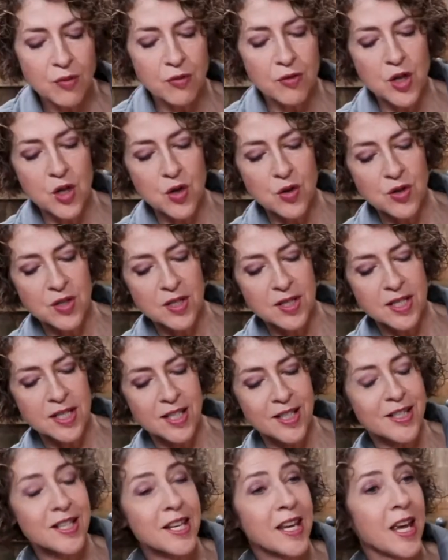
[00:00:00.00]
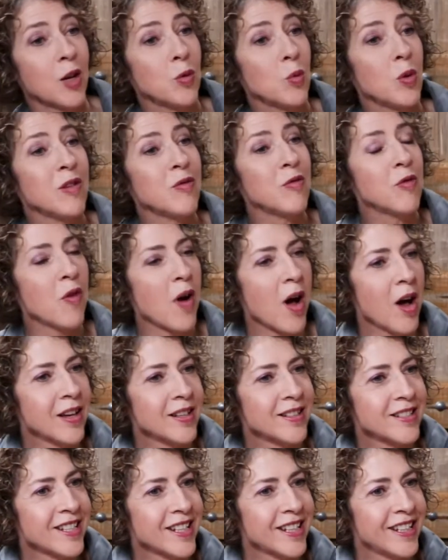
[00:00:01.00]
of nuisances can we
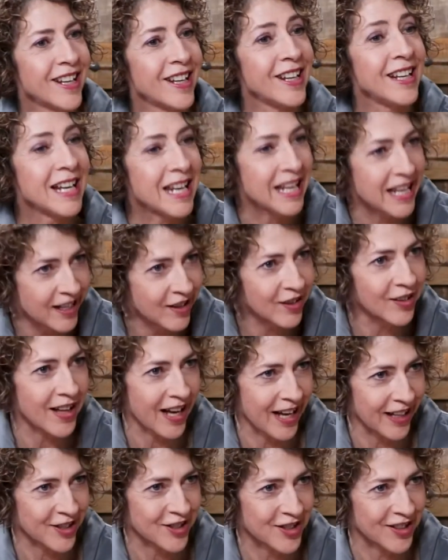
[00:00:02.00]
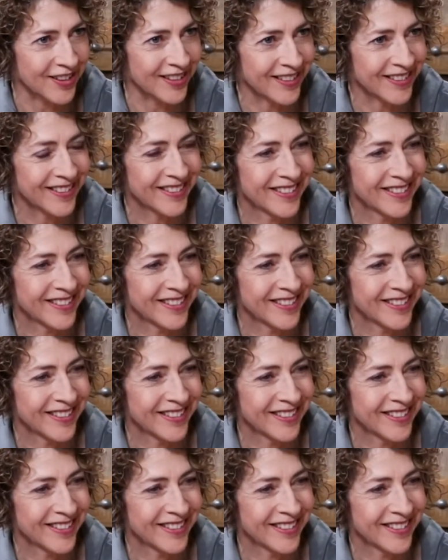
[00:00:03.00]
find in a legal action?